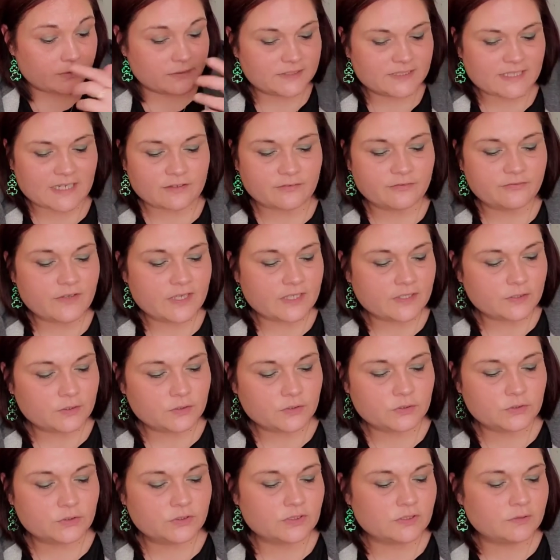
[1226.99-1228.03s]
It's got
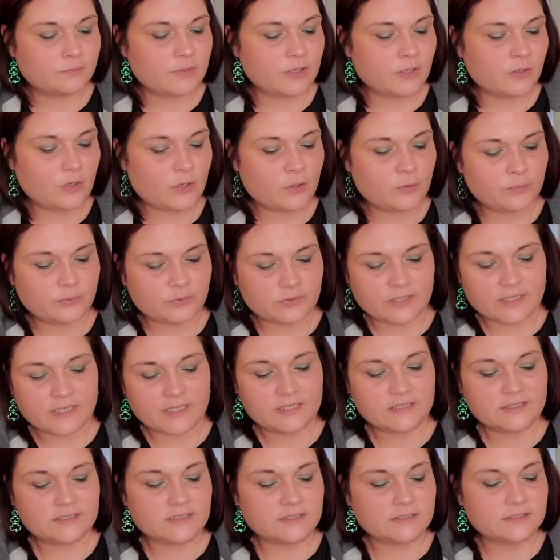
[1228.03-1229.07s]
feathers and boho
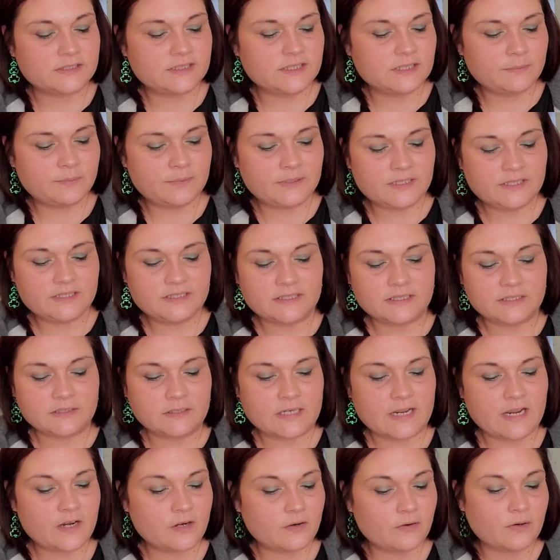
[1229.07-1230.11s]
print and teepees and
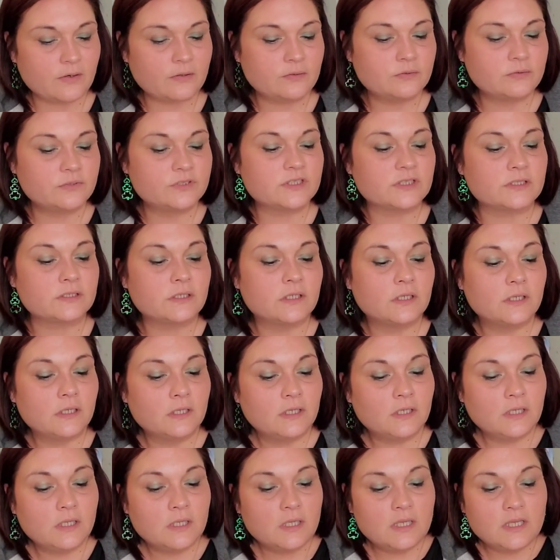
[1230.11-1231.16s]
arrows and
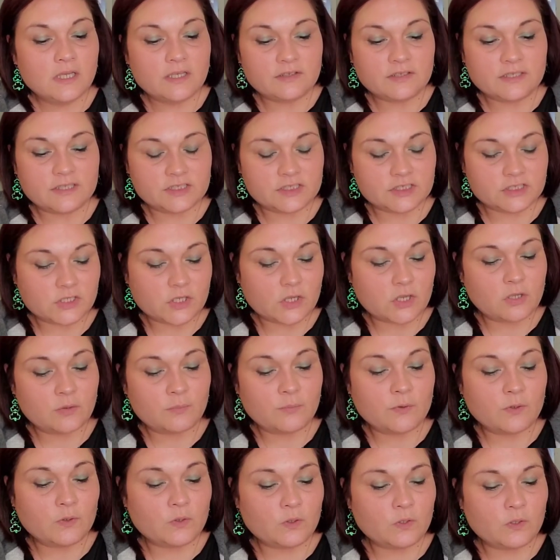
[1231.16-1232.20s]
this skull
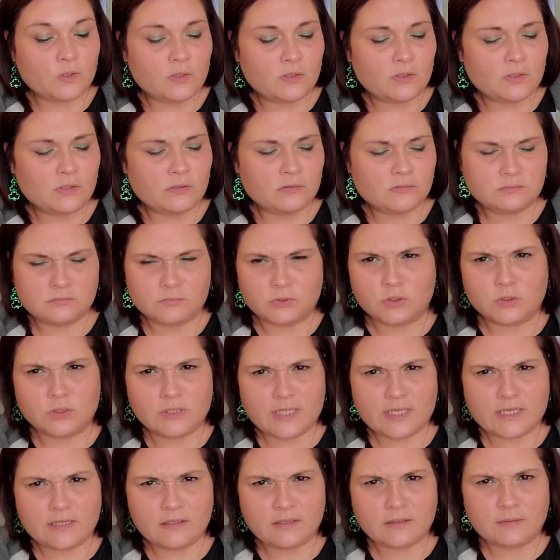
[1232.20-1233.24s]
bull,
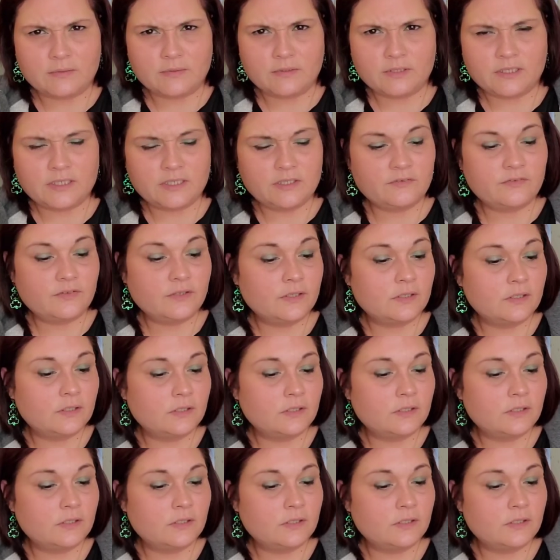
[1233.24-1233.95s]
bullhead, I believe.